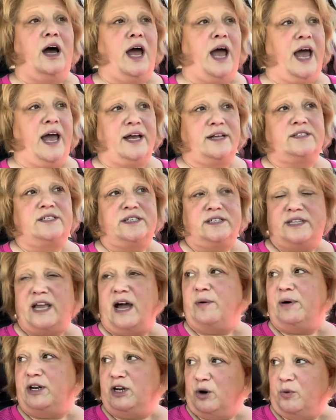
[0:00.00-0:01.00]
And
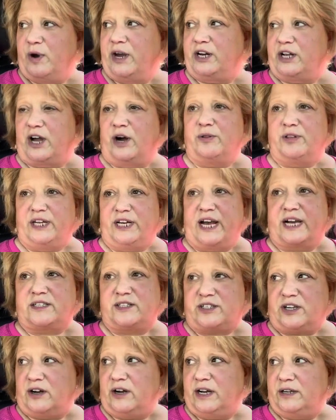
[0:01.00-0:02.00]
now I know where to go the
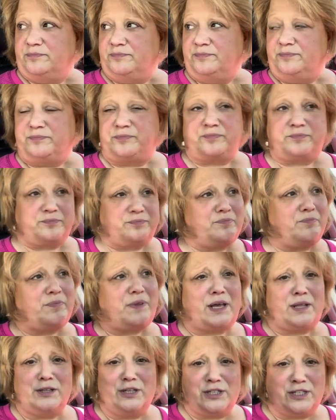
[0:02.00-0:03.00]
next time.
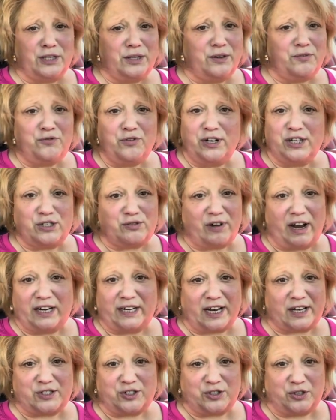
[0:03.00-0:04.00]
The delivery is right
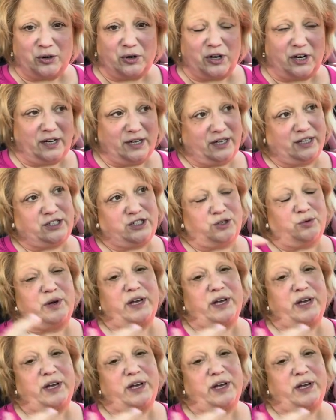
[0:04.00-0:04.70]
next door. It's to a